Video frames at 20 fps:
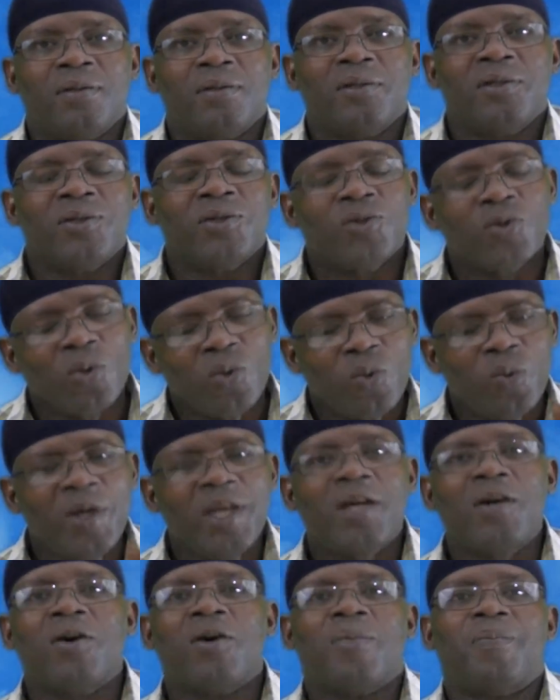So
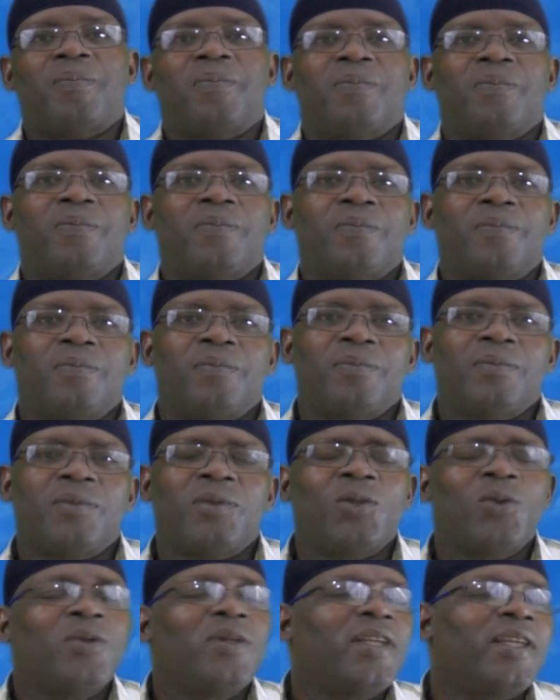wake up.
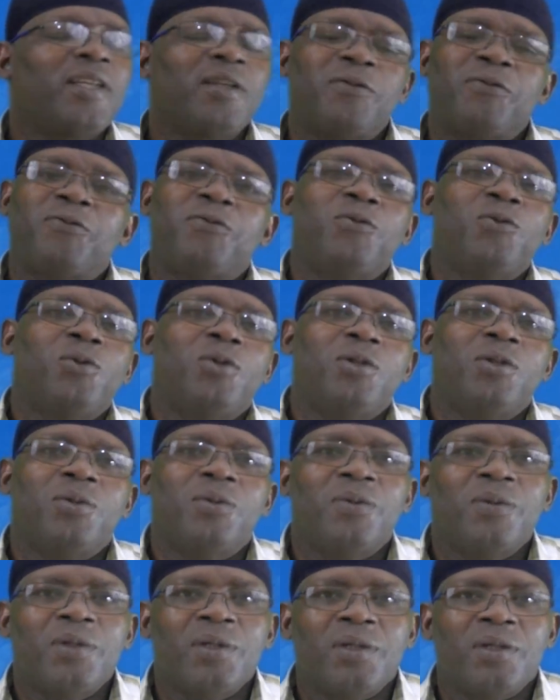Don't let it fool you.
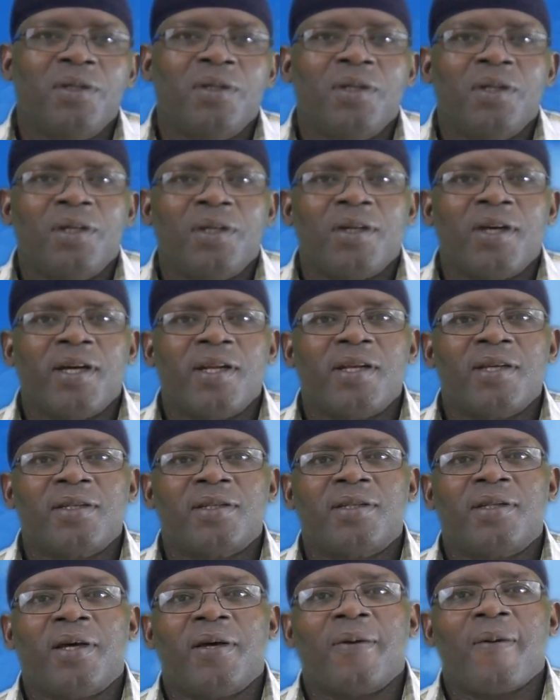You
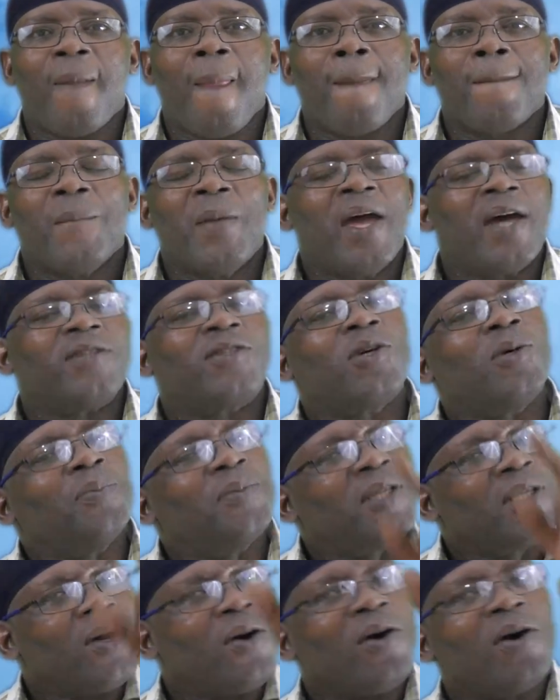understand?
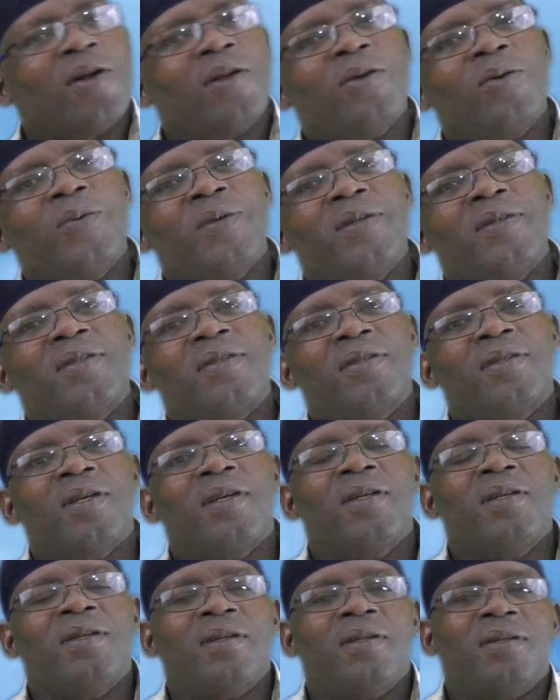Something I always
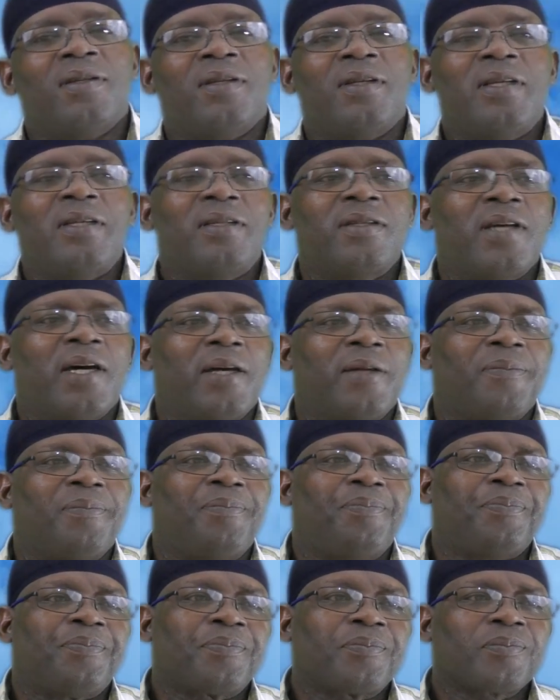say is that
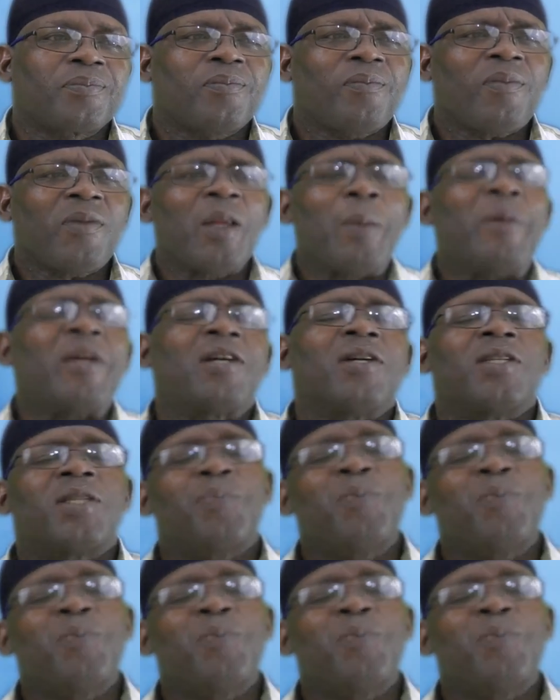because